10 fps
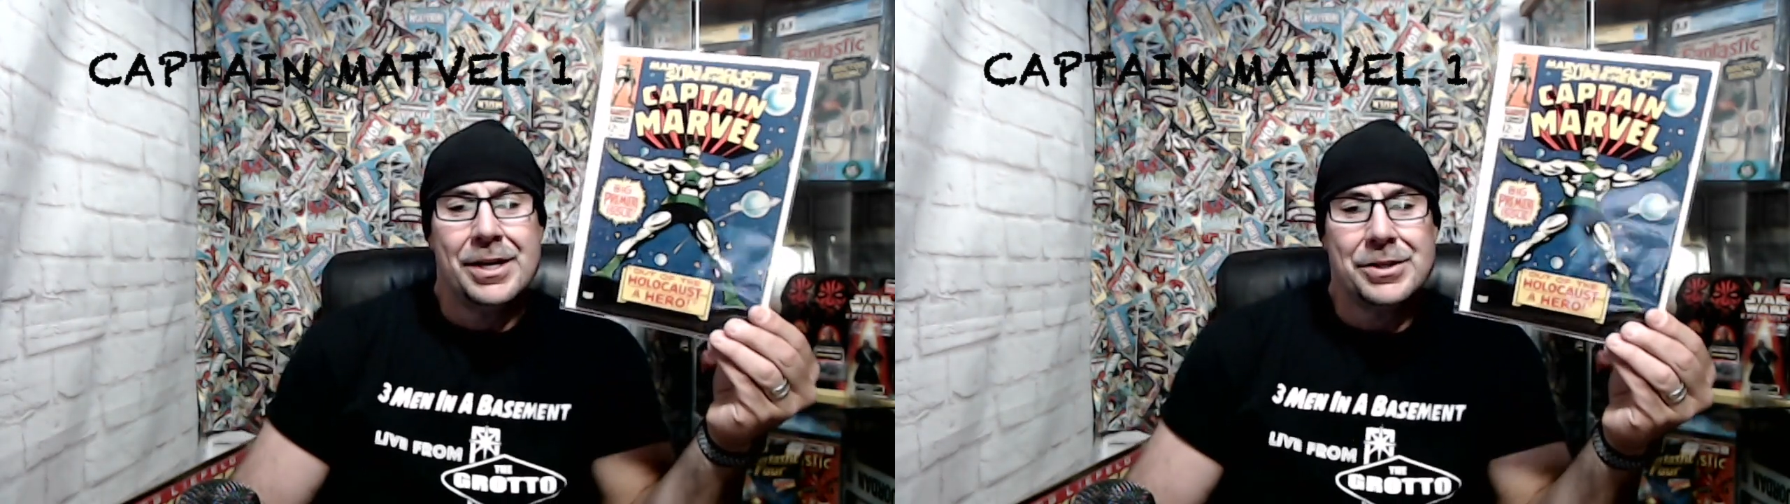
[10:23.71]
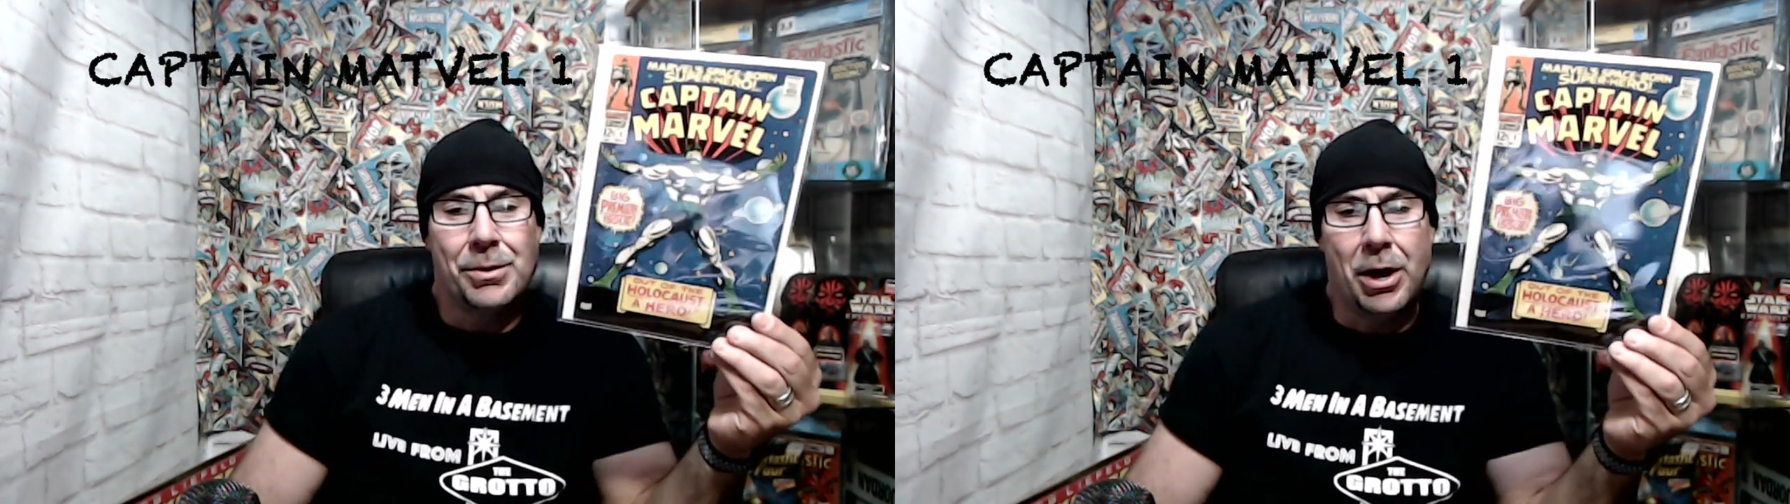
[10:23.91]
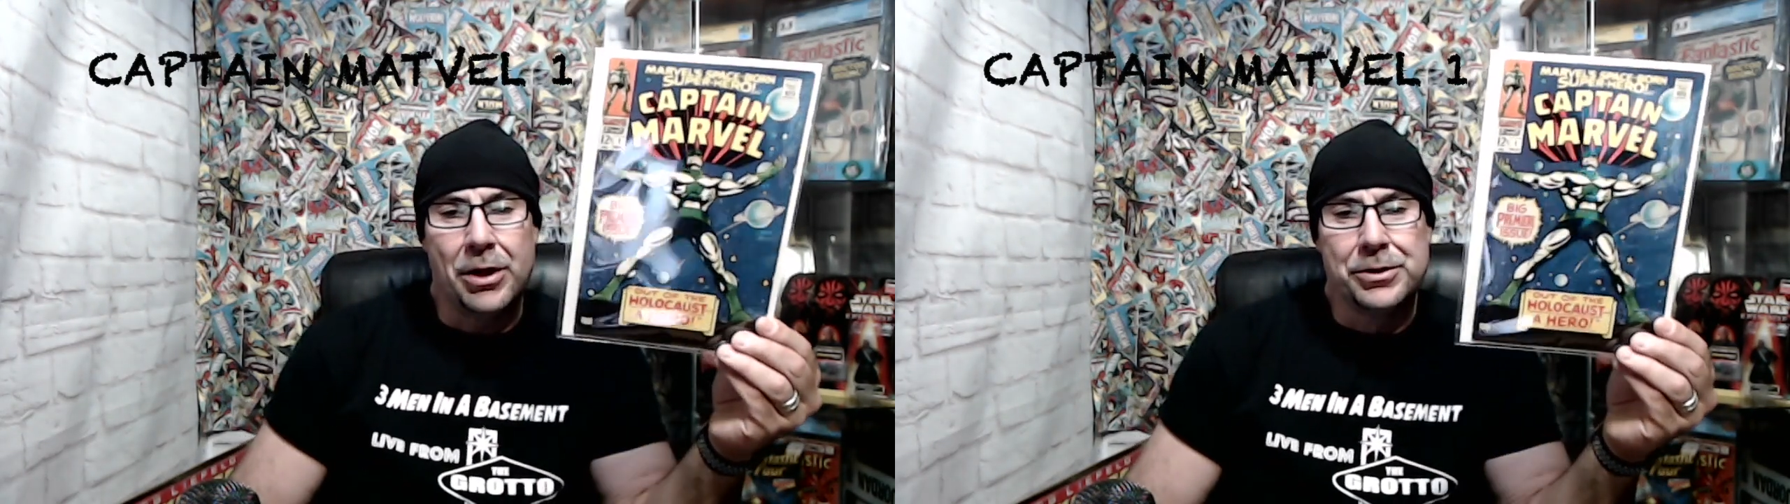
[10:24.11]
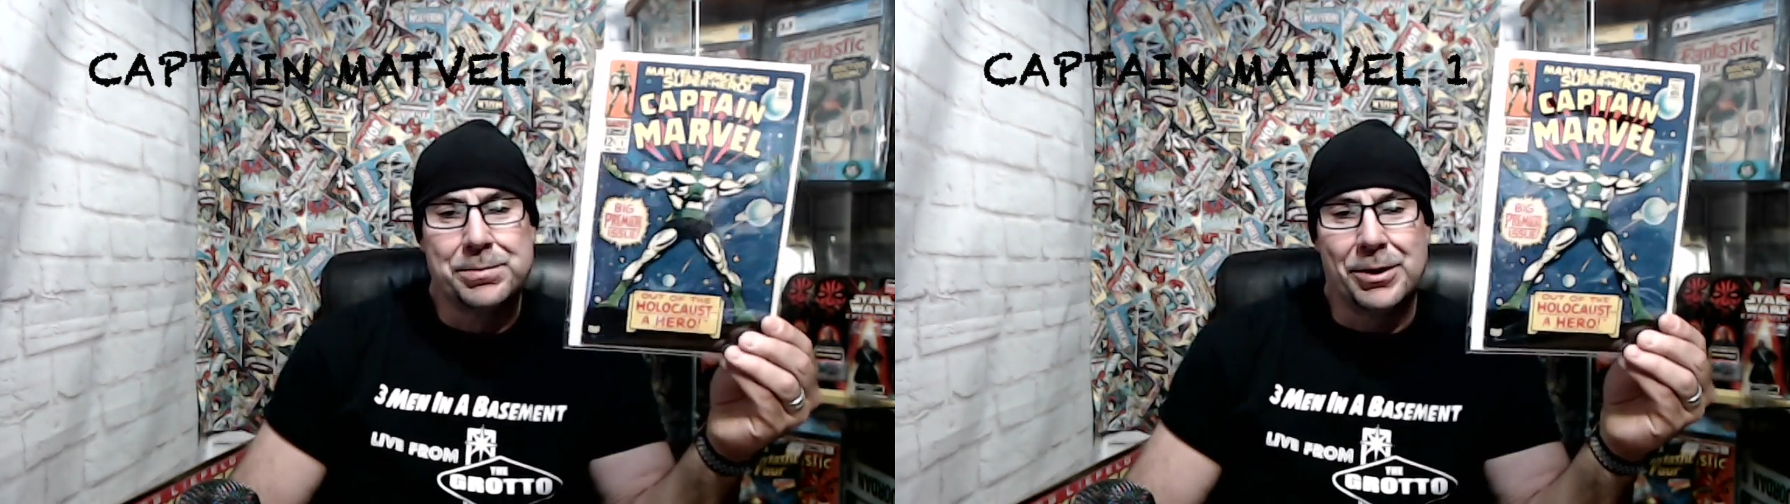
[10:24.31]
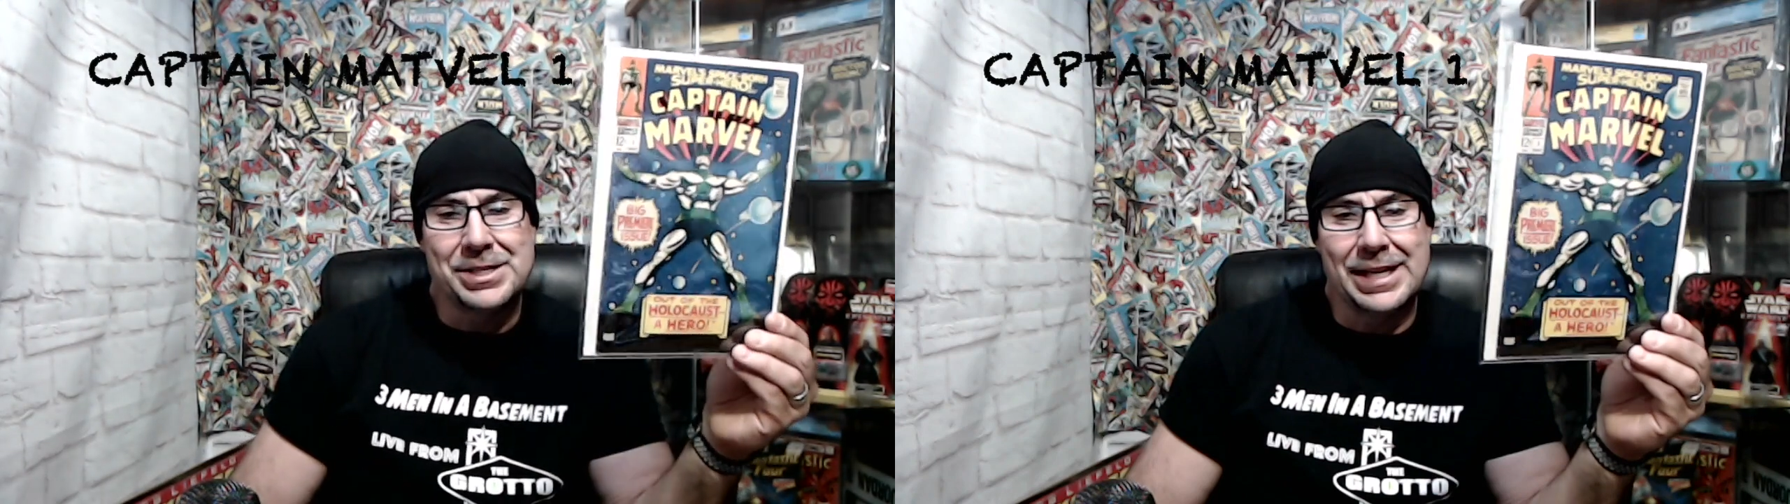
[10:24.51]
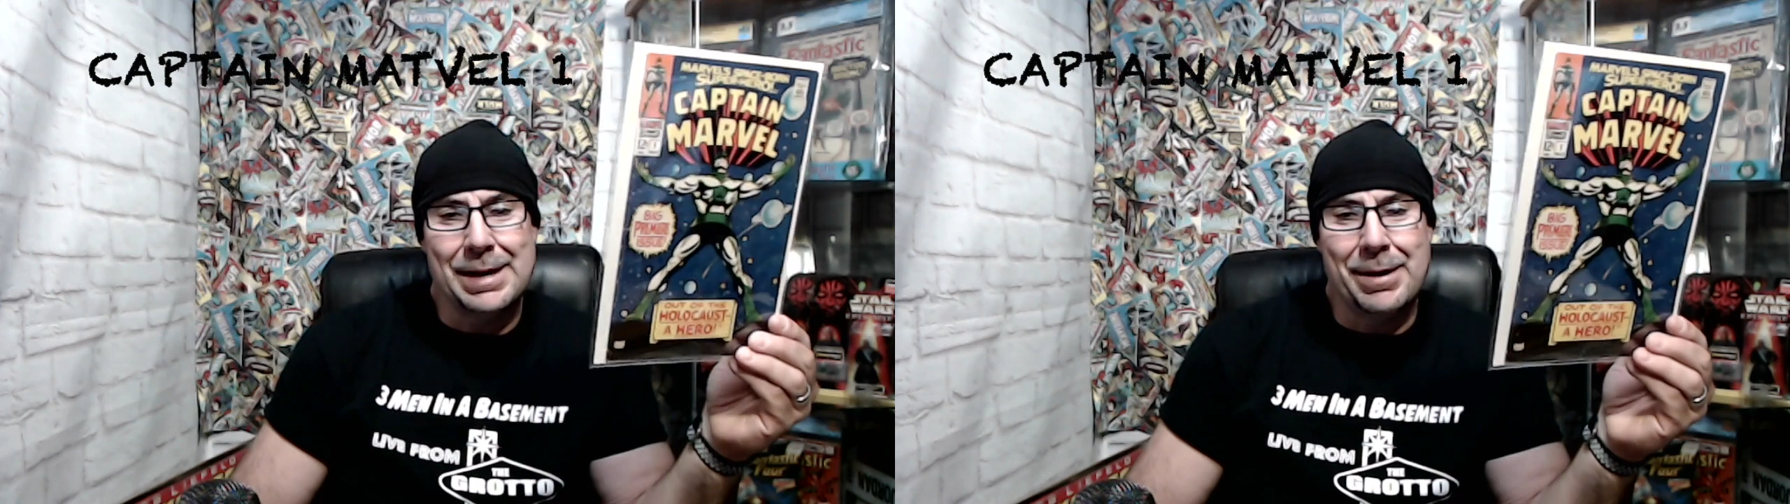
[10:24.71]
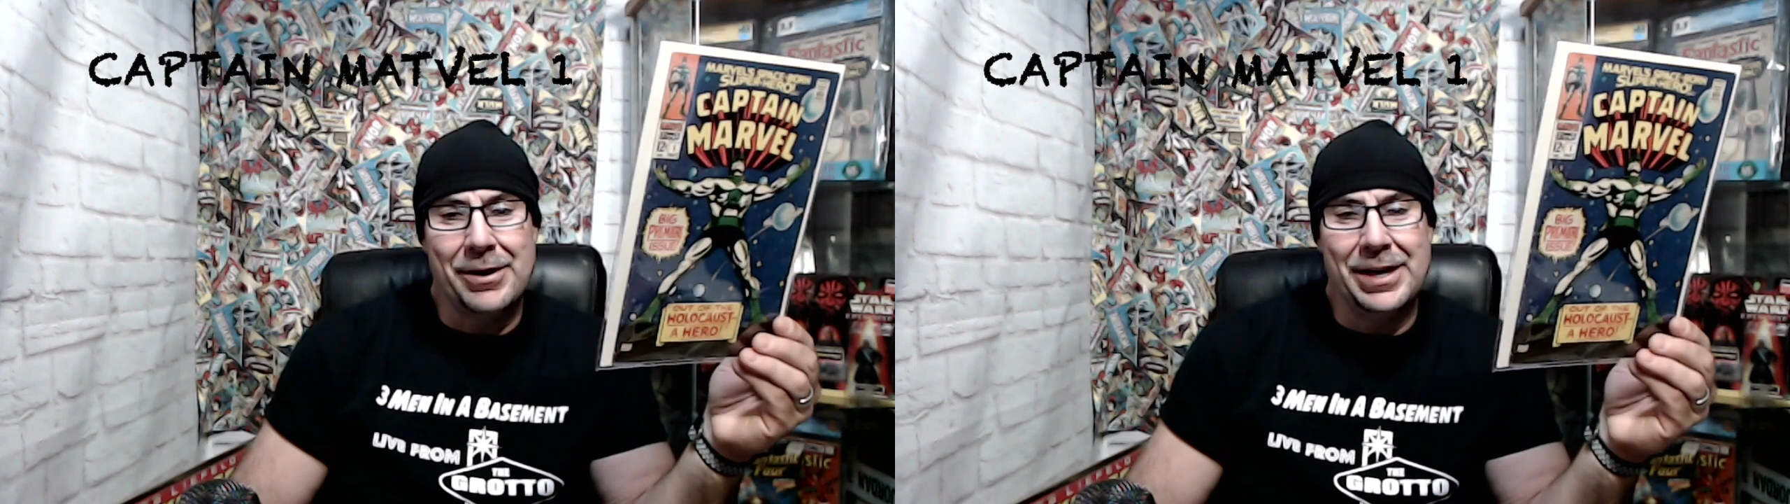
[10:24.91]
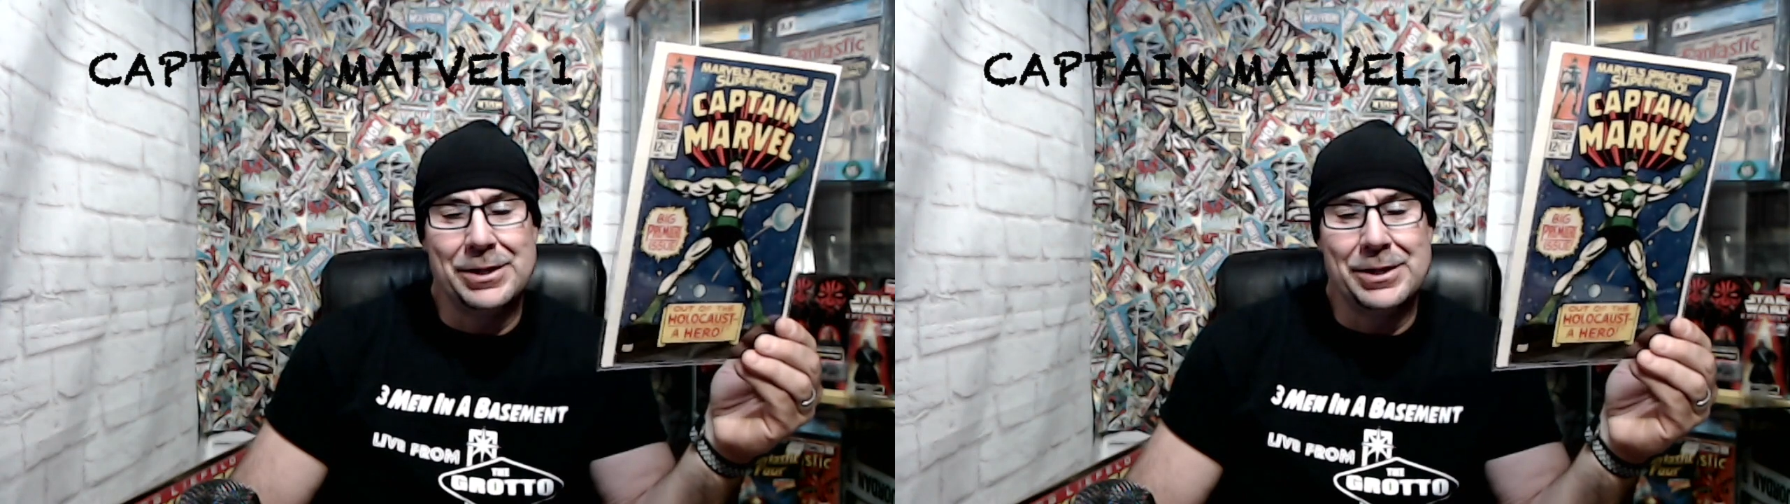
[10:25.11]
So all those books that came out and they